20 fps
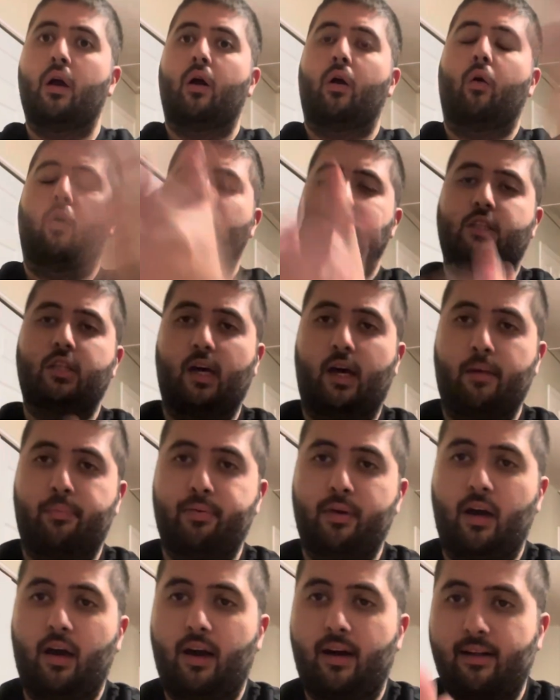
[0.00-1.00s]
What's up,
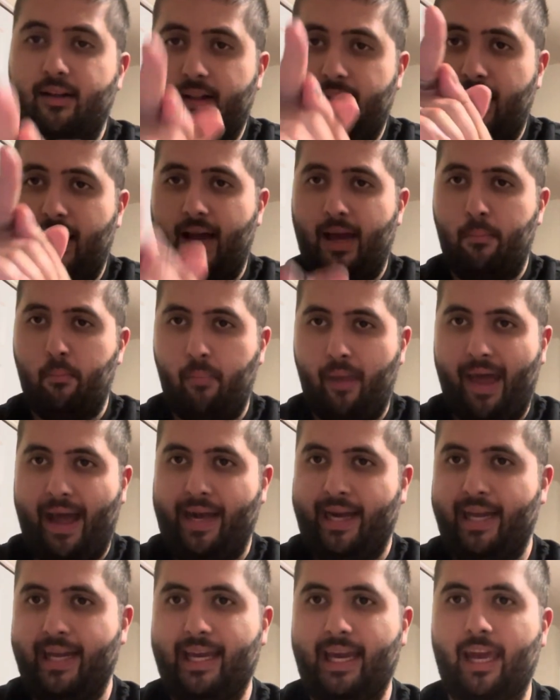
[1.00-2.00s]
y'all? I'm
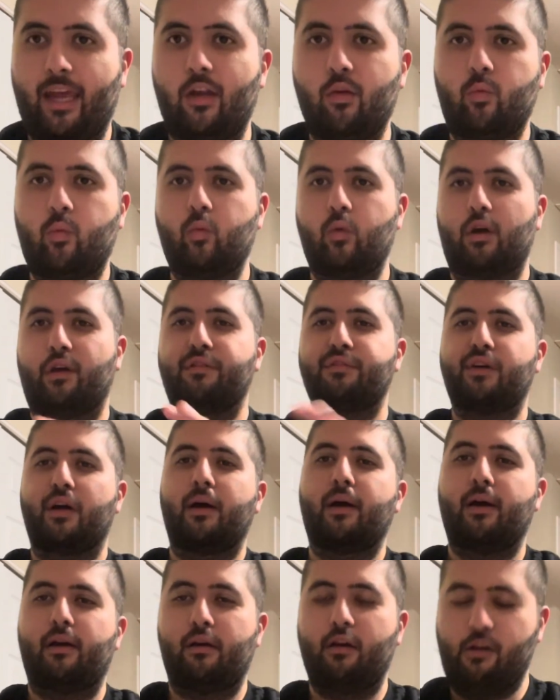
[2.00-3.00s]
back again with
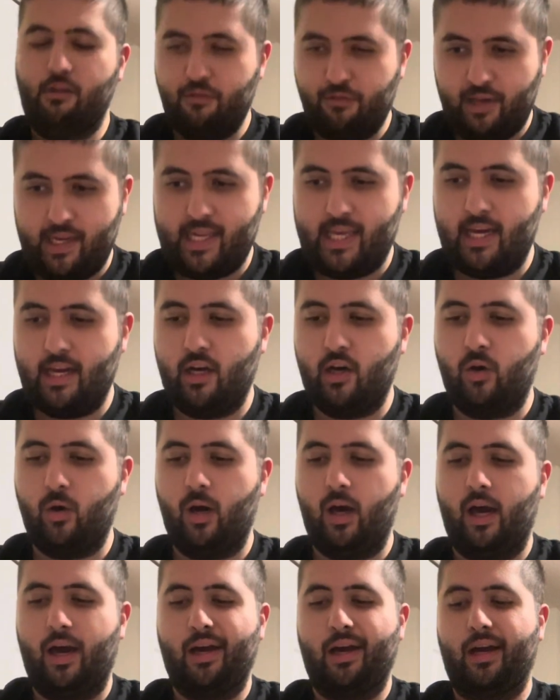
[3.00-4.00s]
a
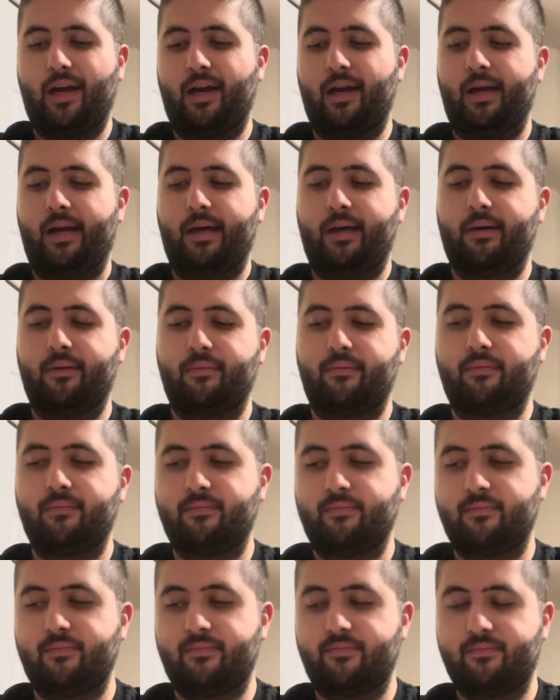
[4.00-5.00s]
video. Um,
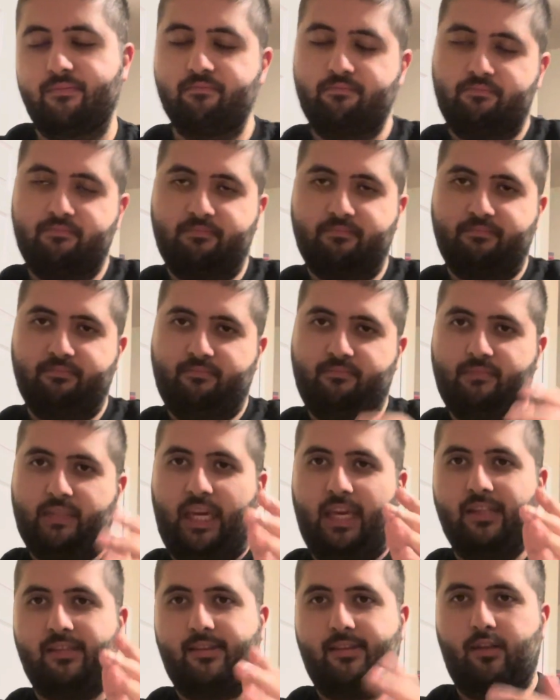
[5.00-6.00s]

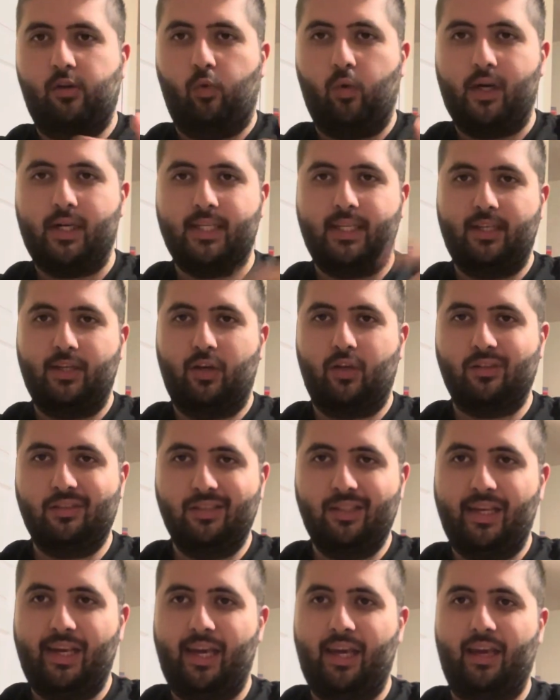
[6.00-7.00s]
it's the one and
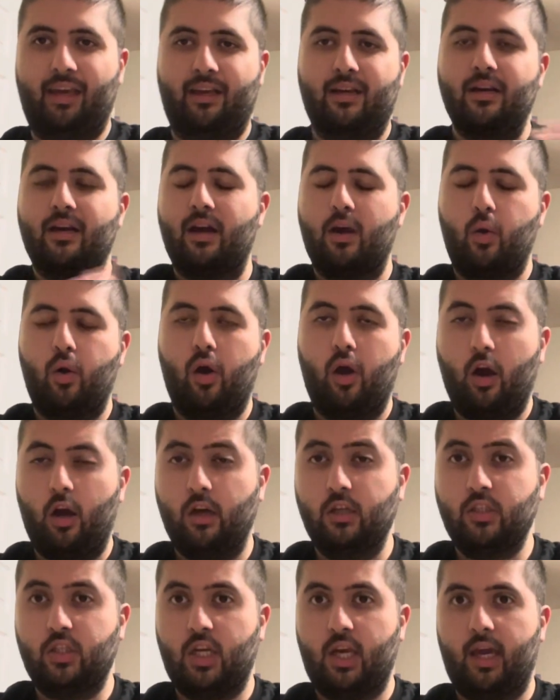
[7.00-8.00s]
only
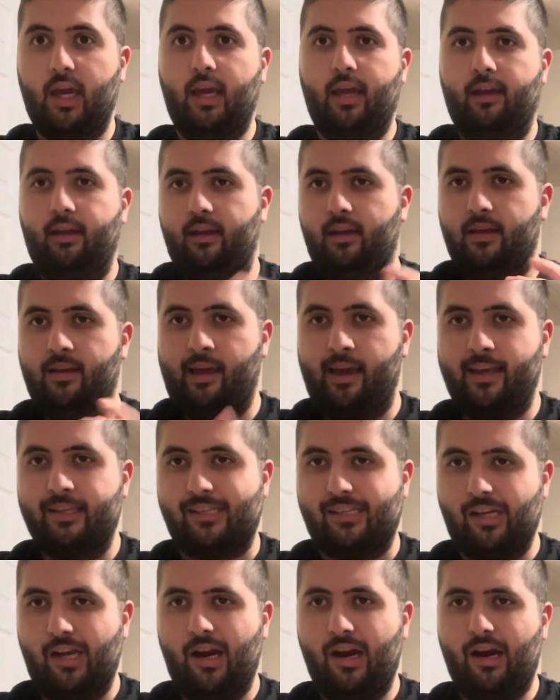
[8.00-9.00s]
RJ. Yes,
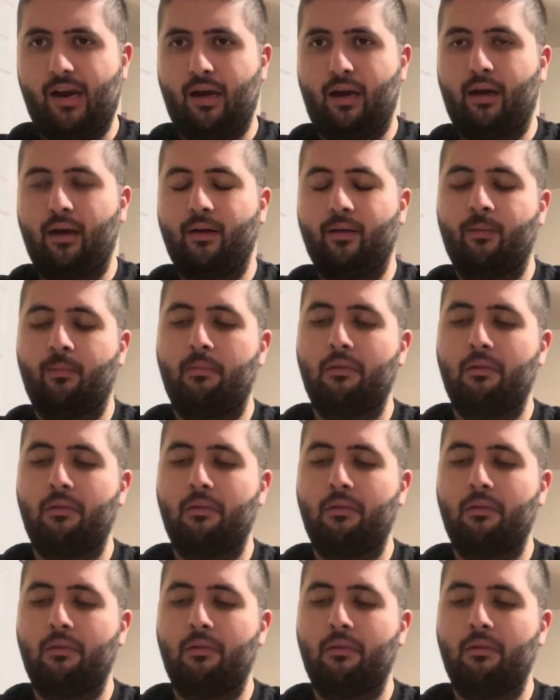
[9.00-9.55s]
sir.